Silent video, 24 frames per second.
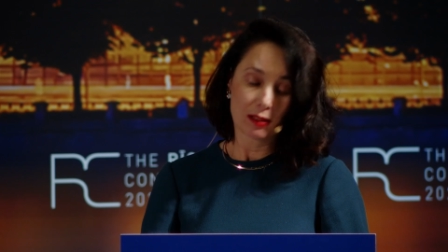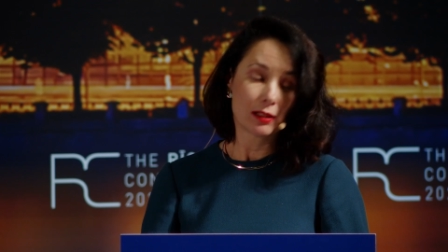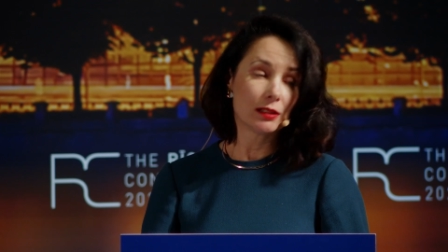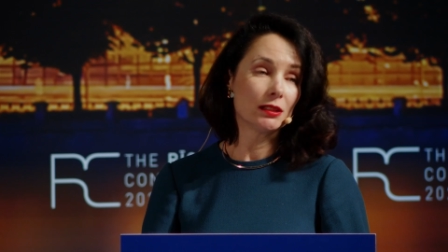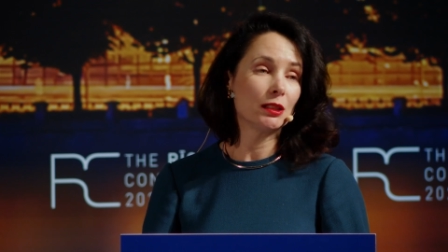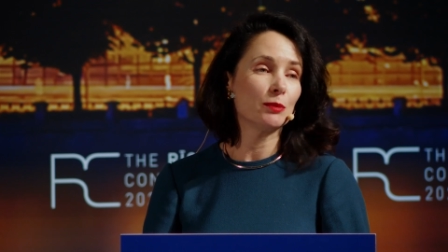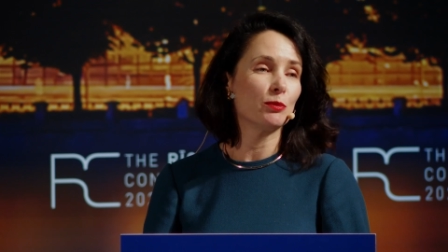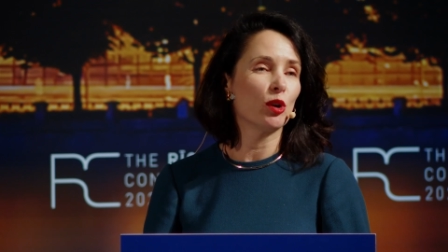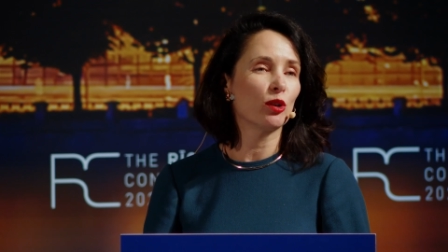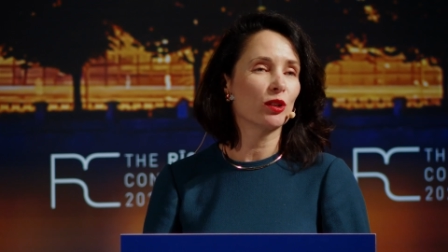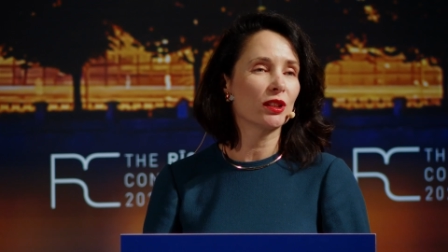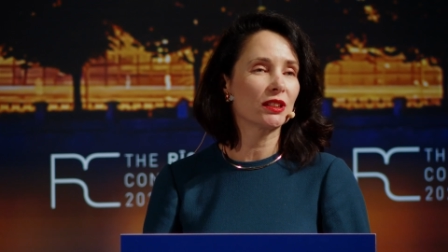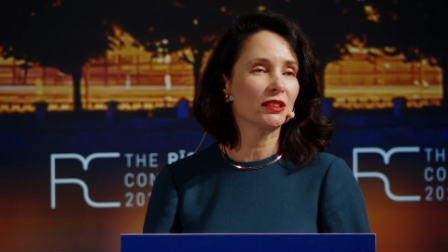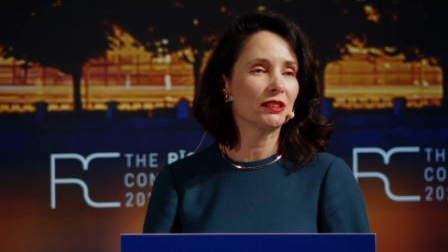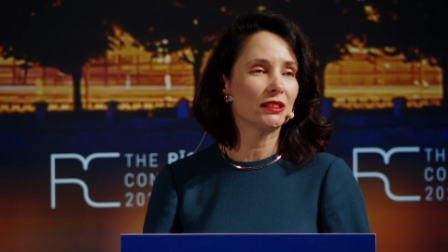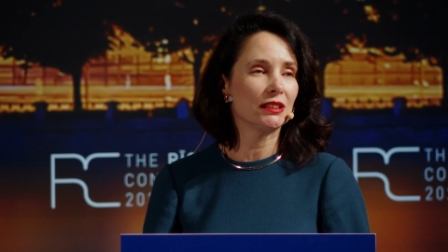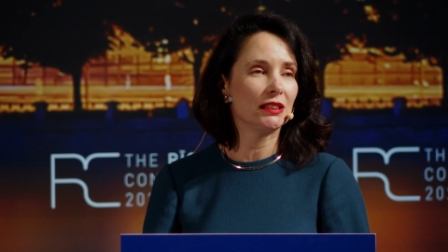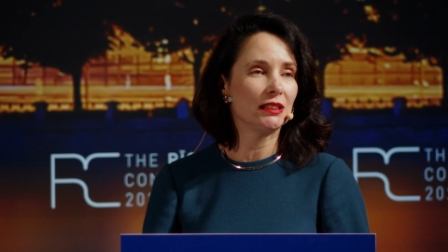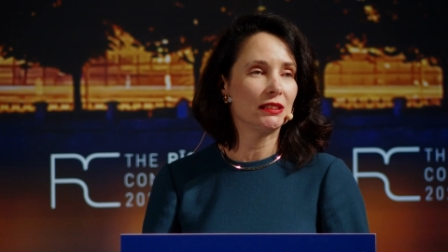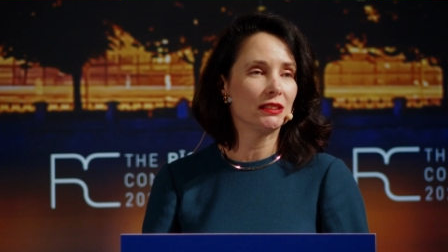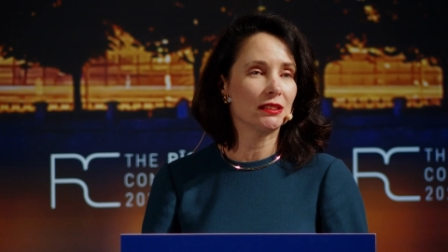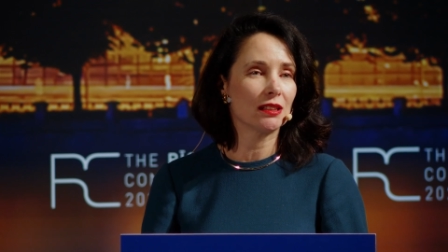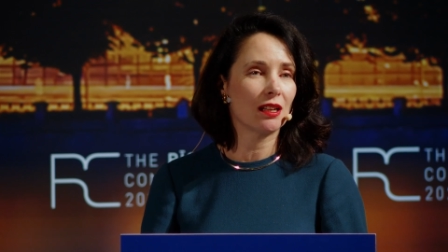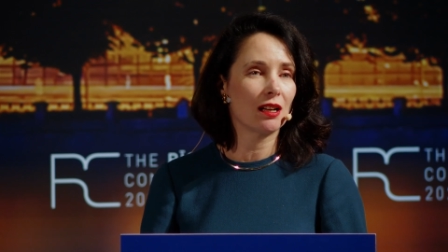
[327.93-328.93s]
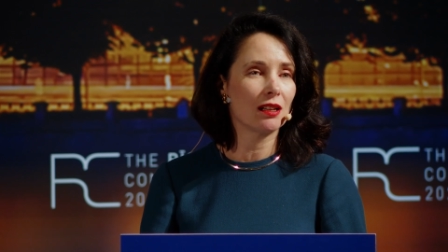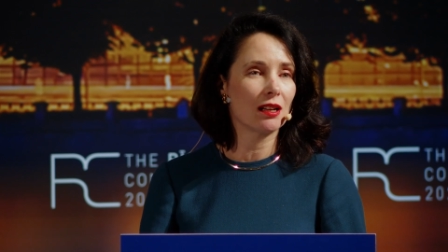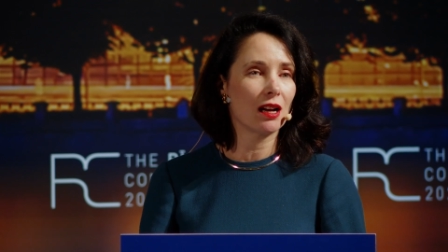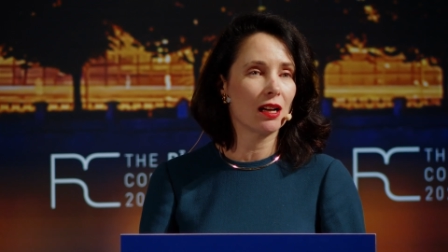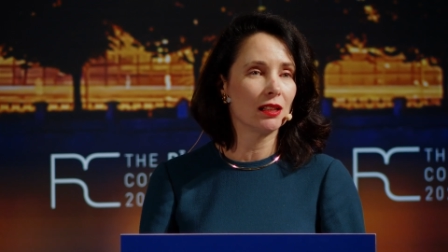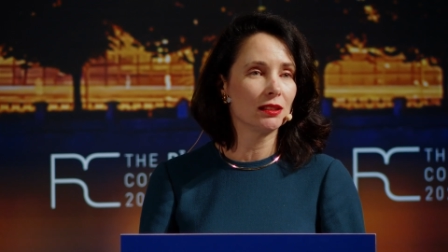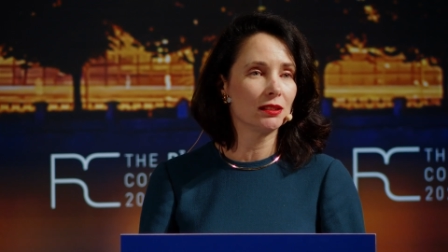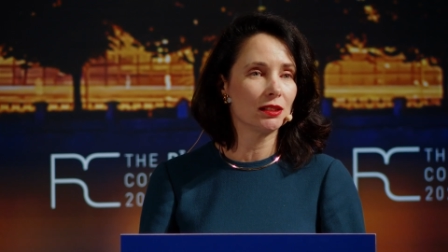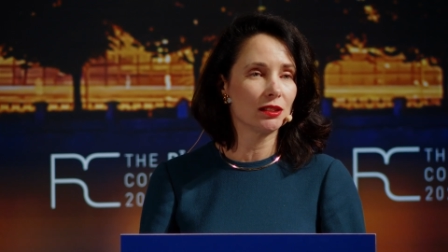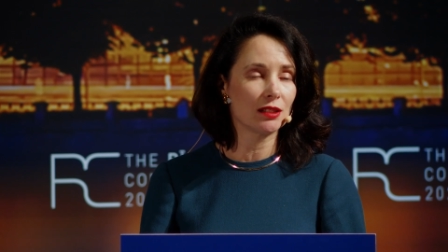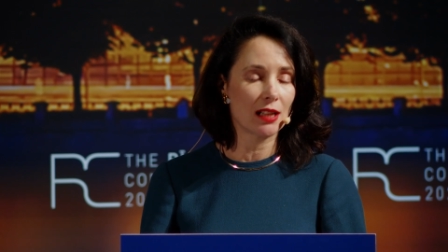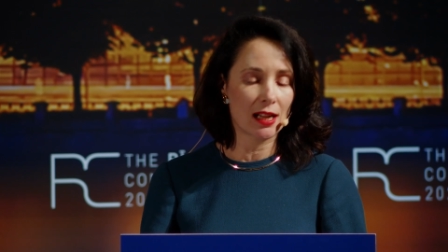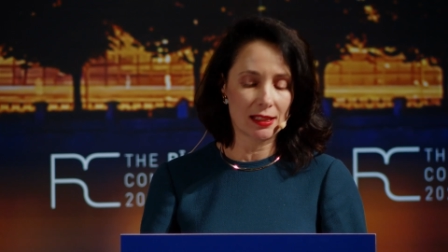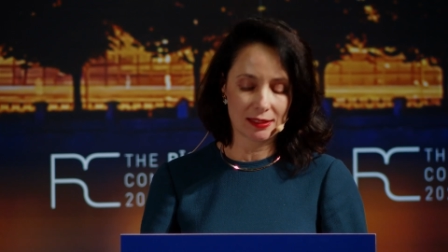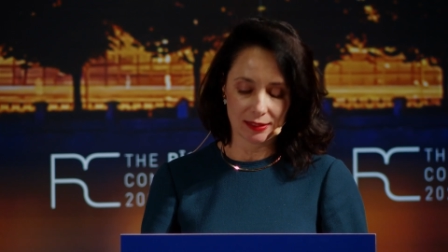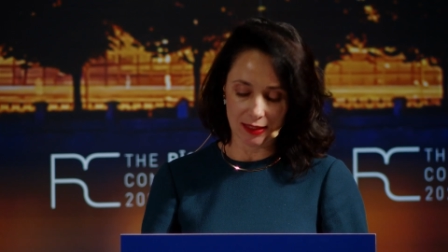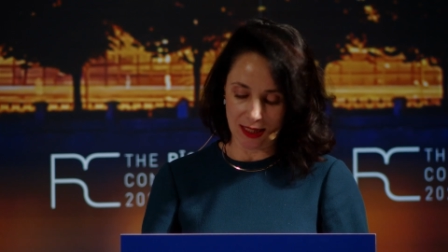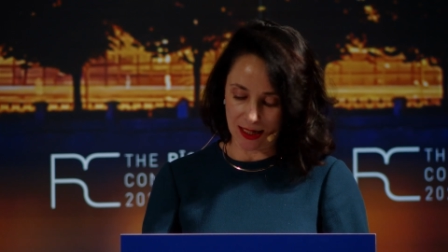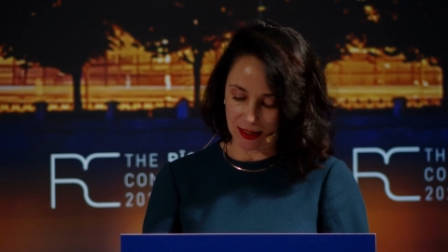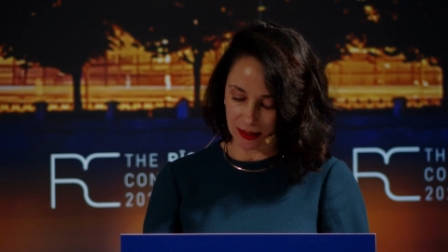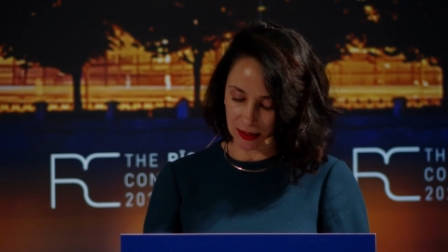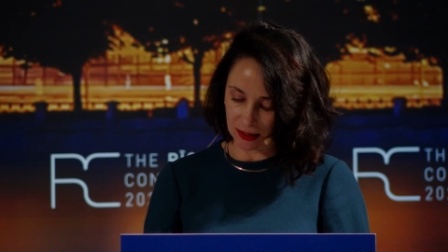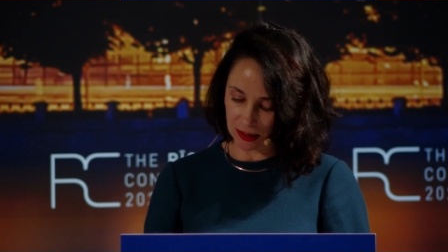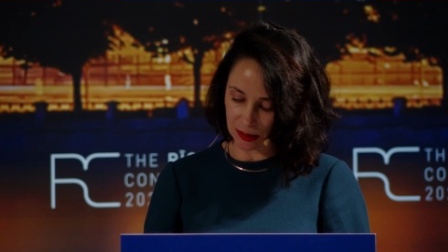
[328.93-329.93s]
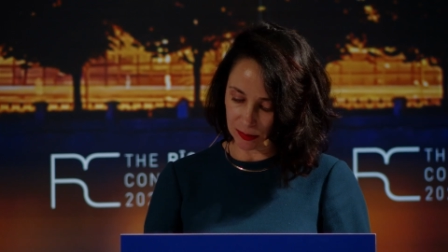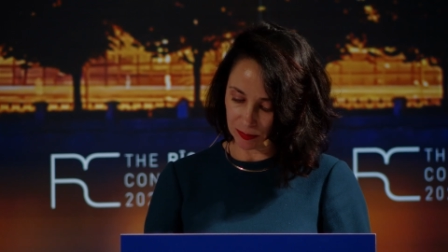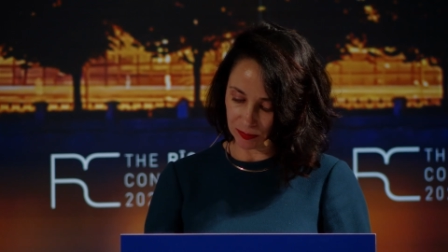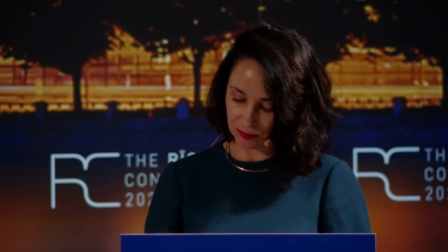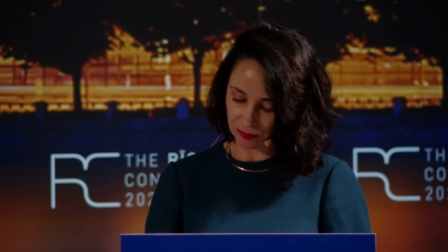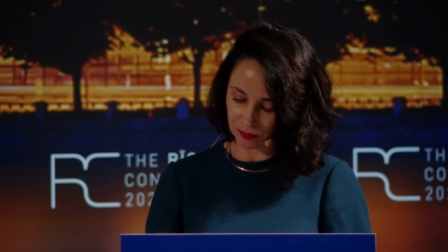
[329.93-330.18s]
democracies are under attack.